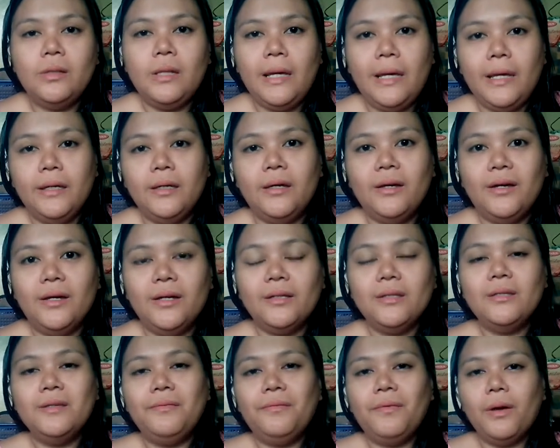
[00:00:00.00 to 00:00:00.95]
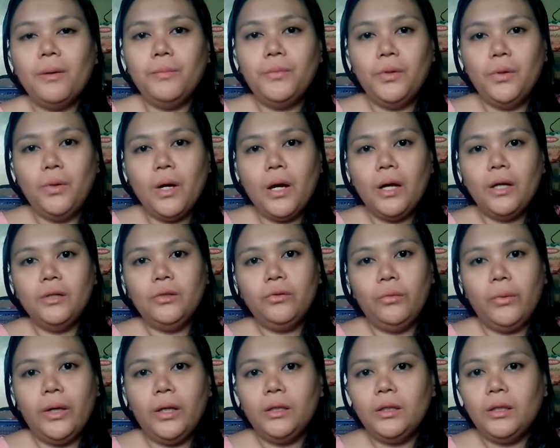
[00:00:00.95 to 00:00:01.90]
Today is
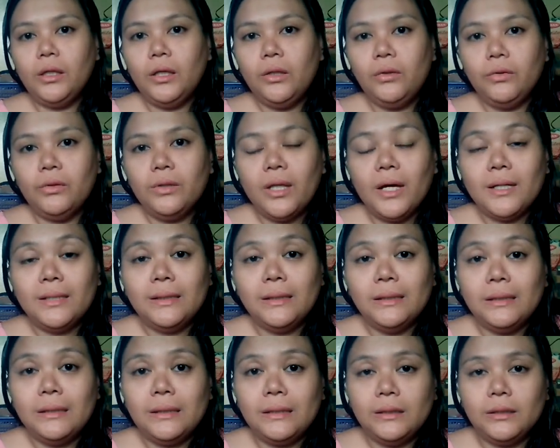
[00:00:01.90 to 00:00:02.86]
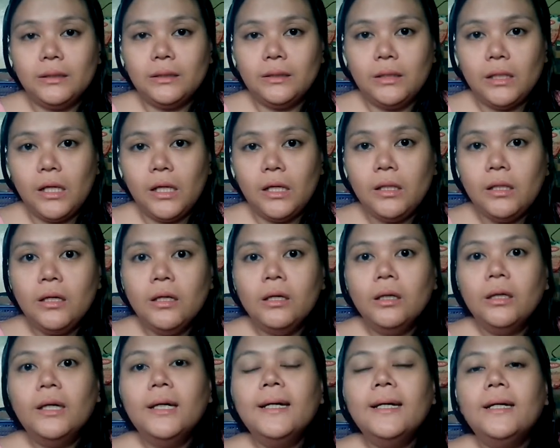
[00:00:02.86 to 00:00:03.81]
February 20, 2016.
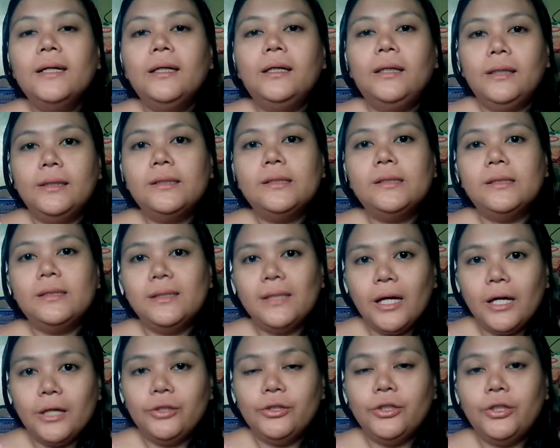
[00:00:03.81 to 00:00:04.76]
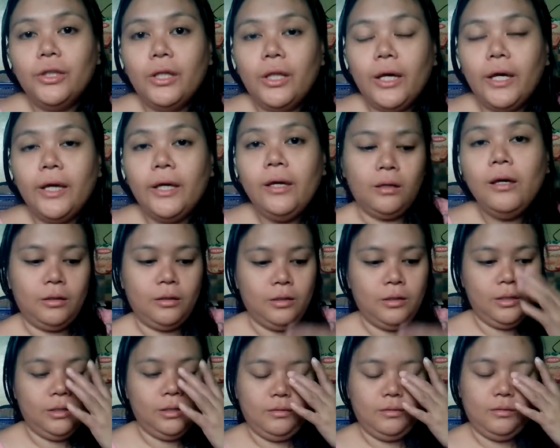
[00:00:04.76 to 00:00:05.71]
It's a Saturday,
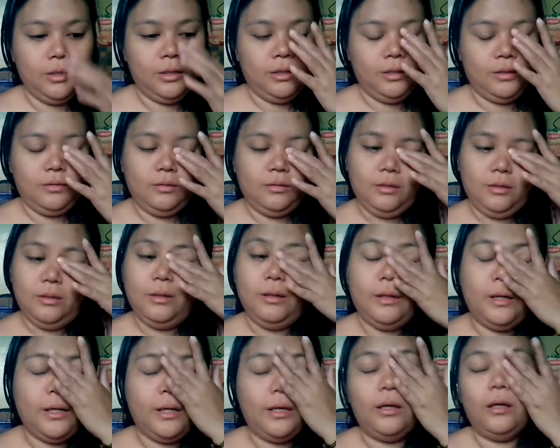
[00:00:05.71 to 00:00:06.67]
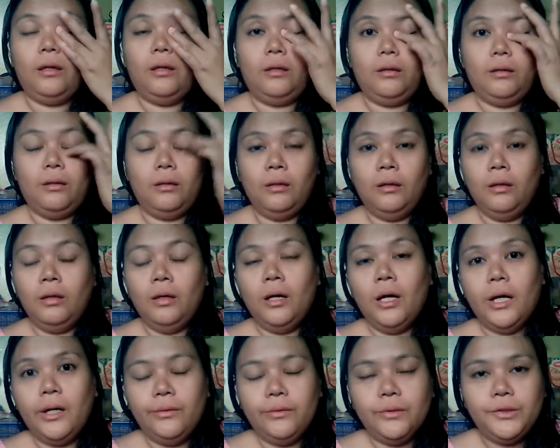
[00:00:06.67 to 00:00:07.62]
and
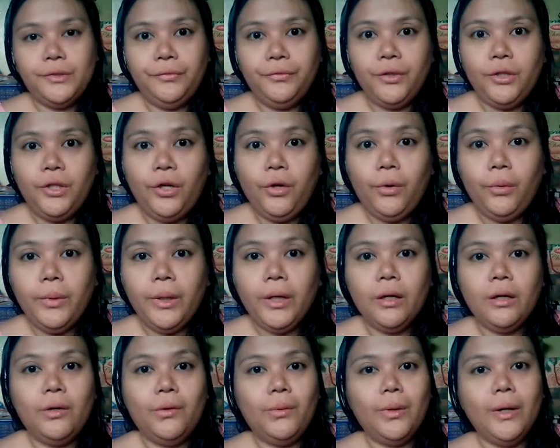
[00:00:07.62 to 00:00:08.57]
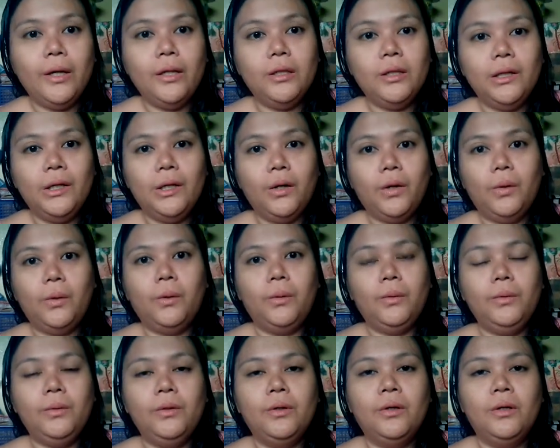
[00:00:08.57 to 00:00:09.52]
I was videoing a while
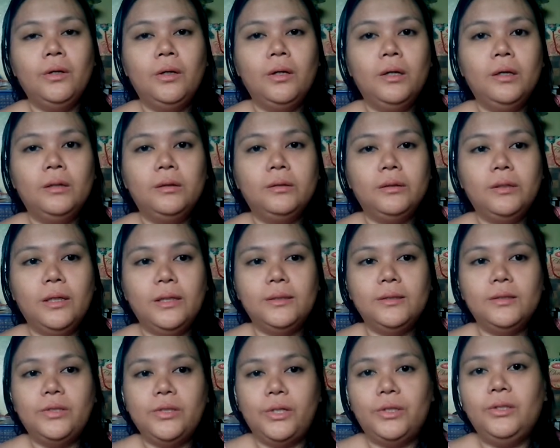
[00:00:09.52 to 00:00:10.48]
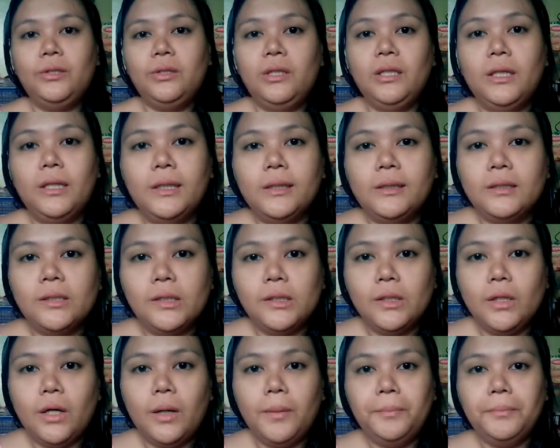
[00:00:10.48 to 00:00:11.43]
ago, then suddenly it
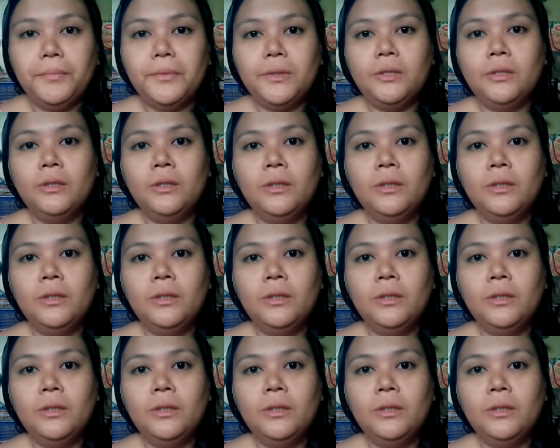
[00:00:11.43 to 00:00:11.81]
stopped.